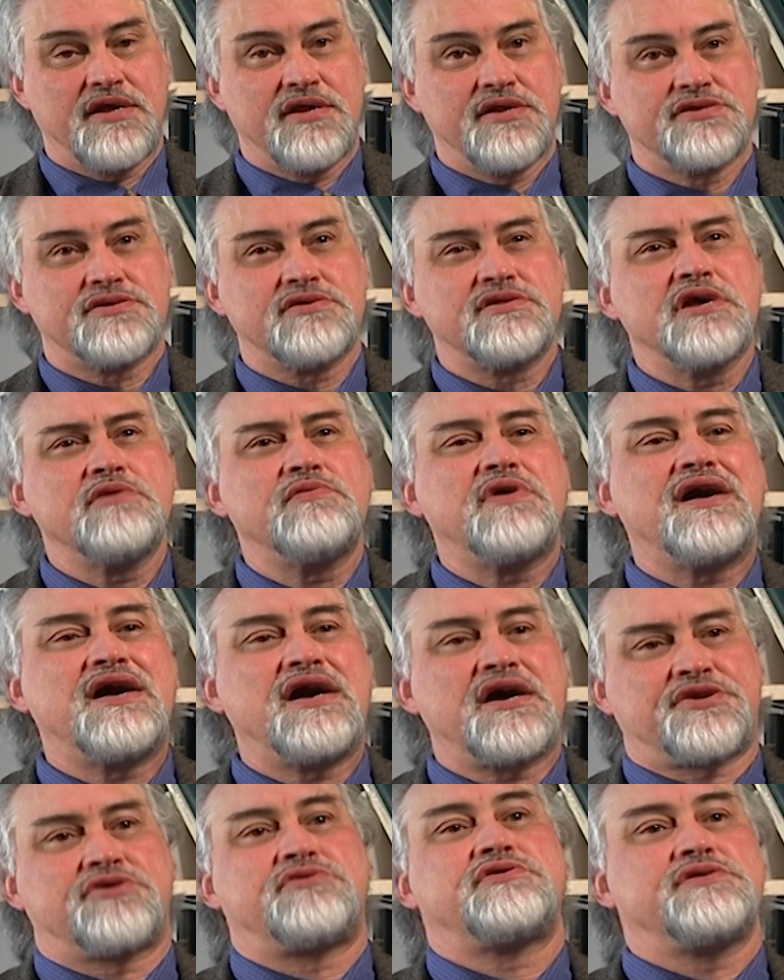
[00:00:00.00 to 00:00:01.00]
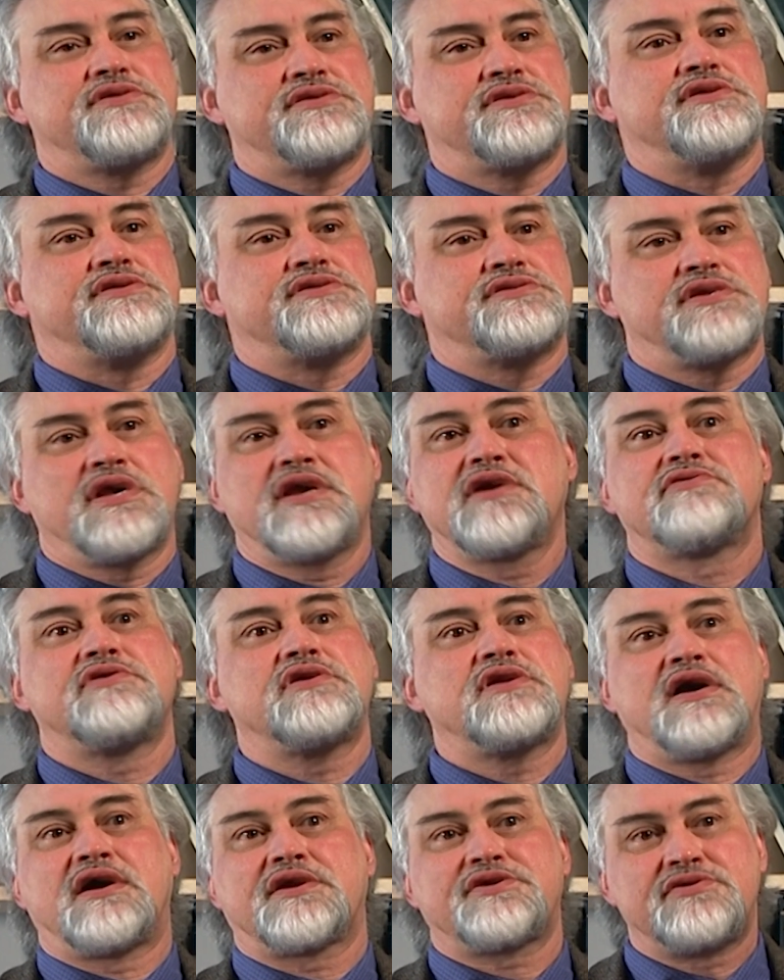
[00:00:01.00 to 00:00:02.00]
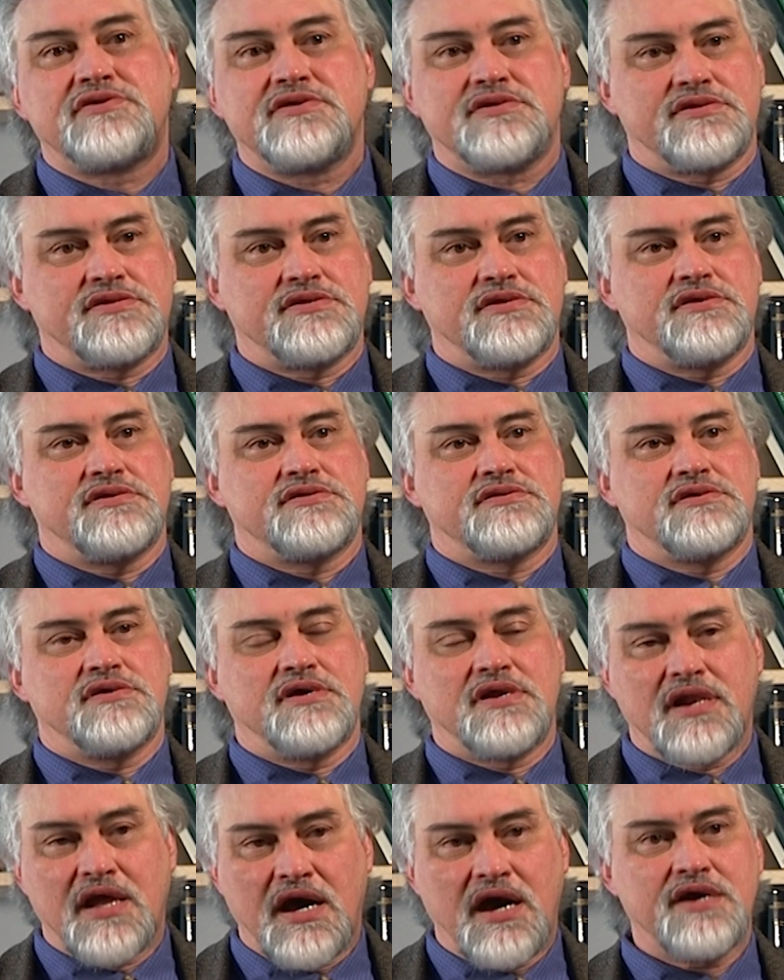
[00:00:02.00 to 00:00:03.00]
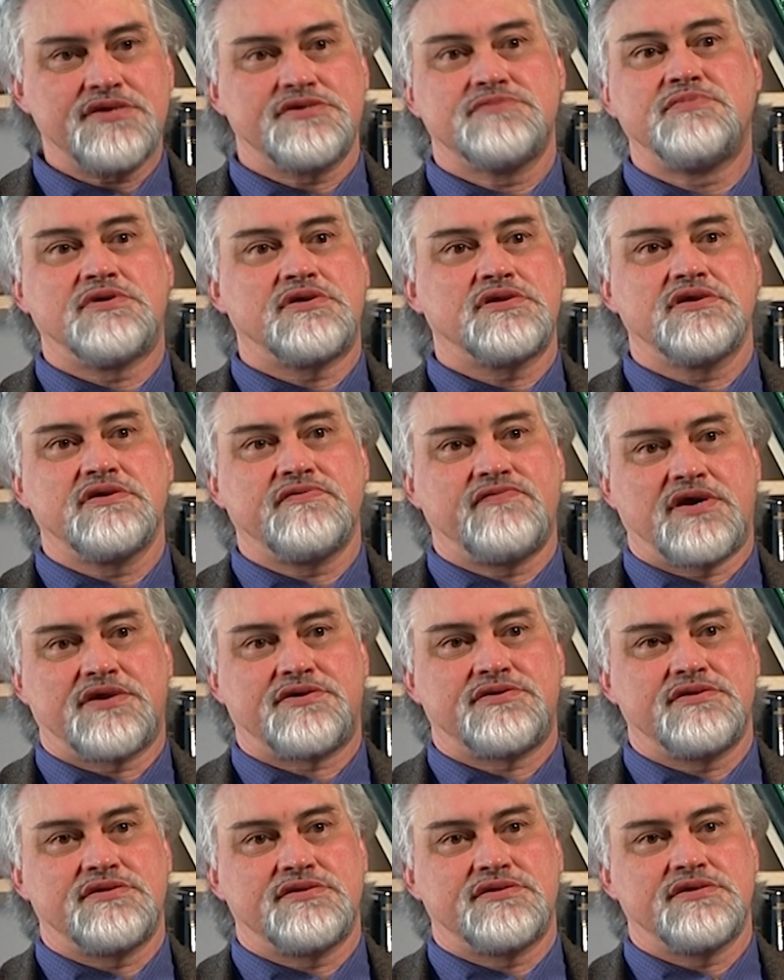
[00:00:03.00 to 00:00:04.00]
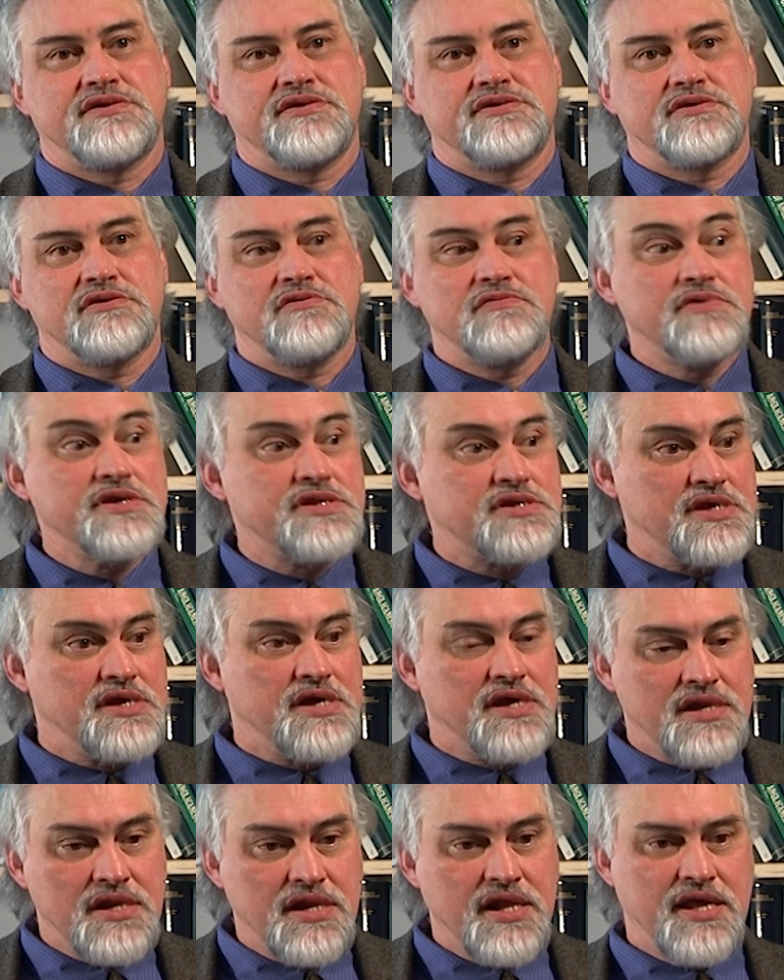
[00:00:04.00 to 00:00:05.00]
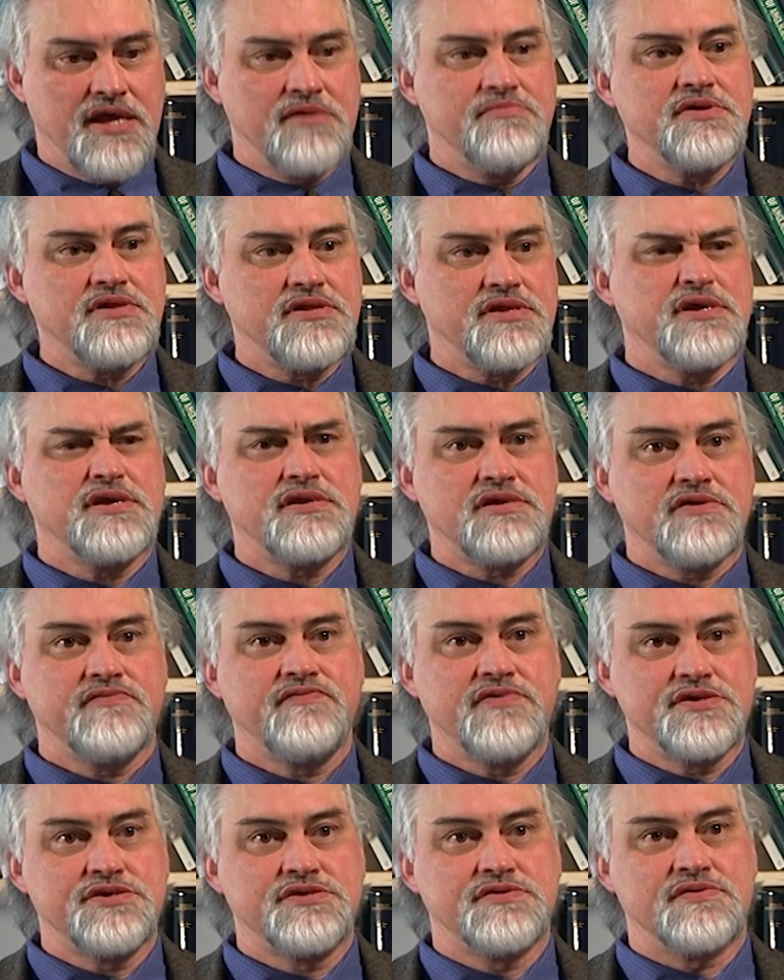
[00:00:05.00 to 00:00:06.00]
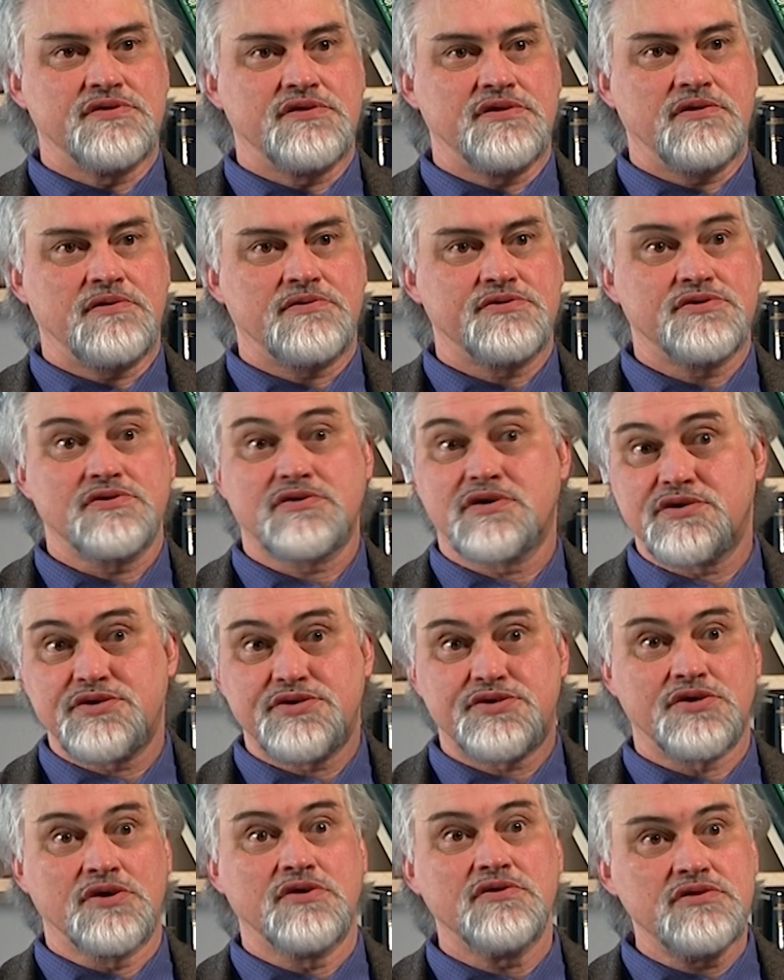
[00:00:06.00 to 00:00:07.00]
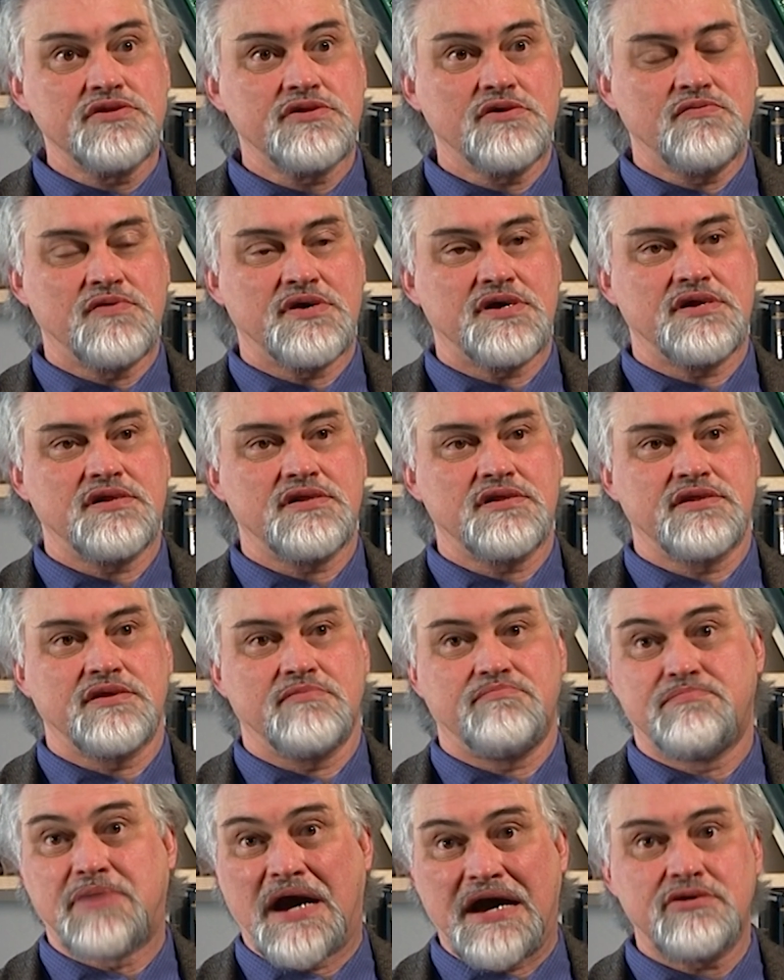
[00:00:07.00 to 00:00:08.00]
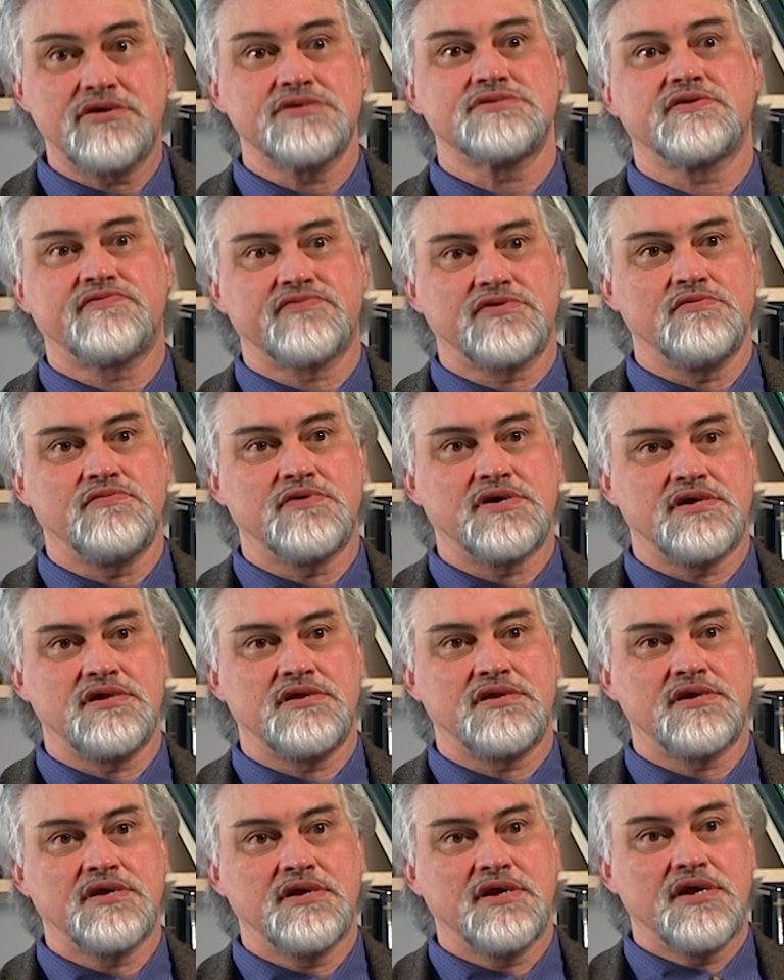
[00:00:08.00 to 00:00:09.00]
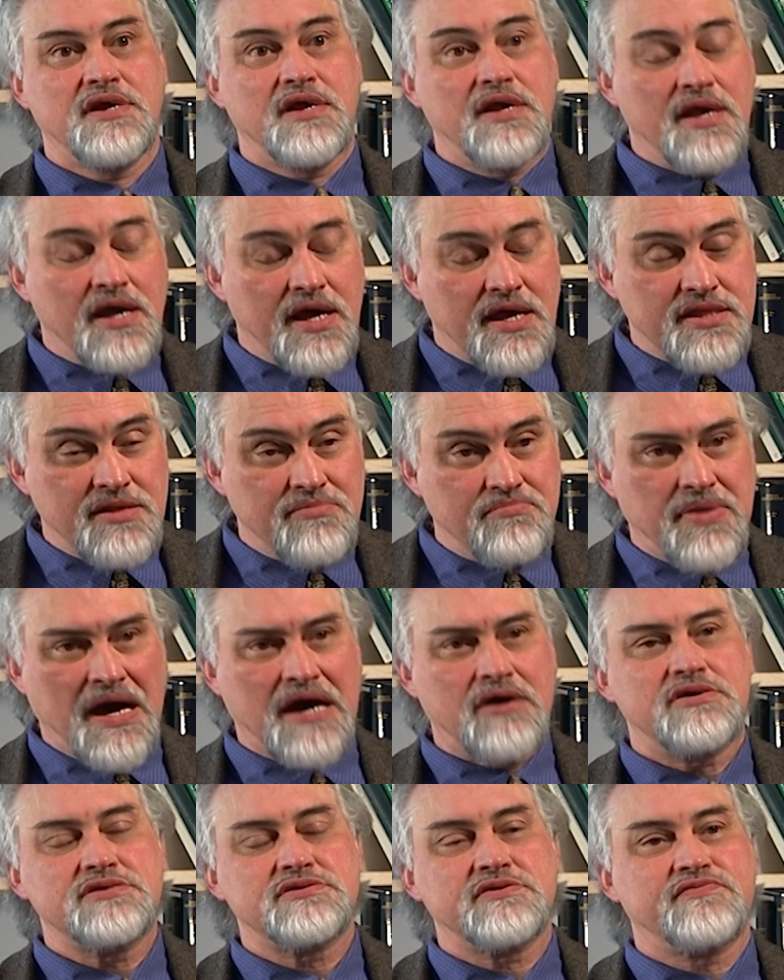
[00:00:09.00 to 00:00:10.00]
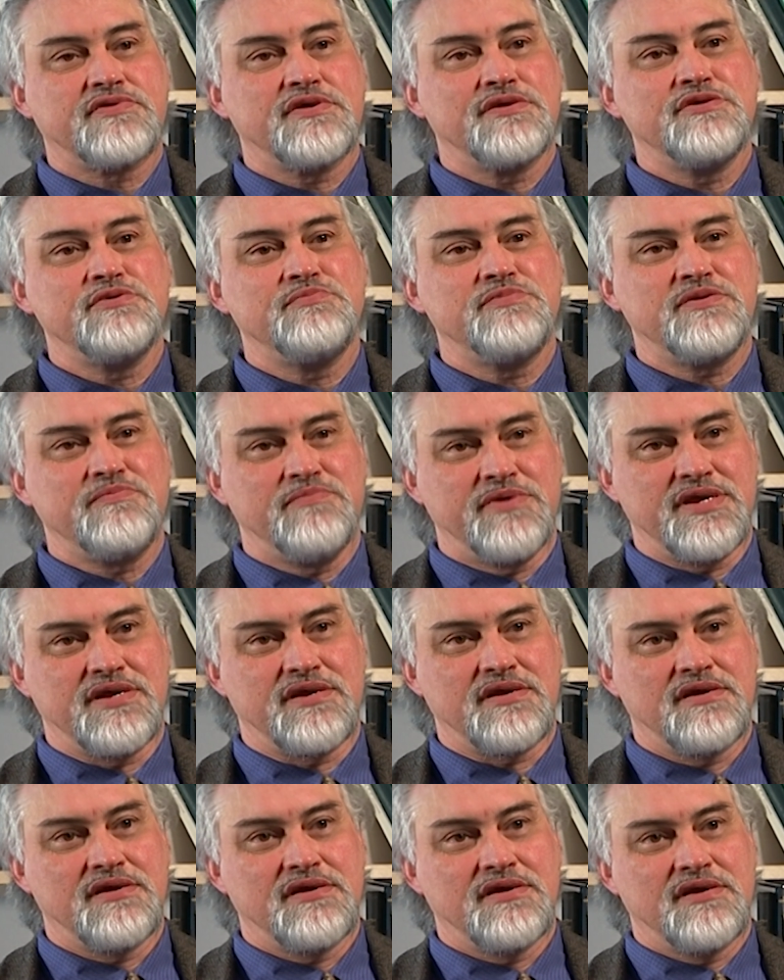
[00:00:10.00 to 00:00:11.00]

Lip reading: So there were utterances, sacred utterances, a large body of utterances which enable the individual to control the world, the powers of the world, and the powers of the human being.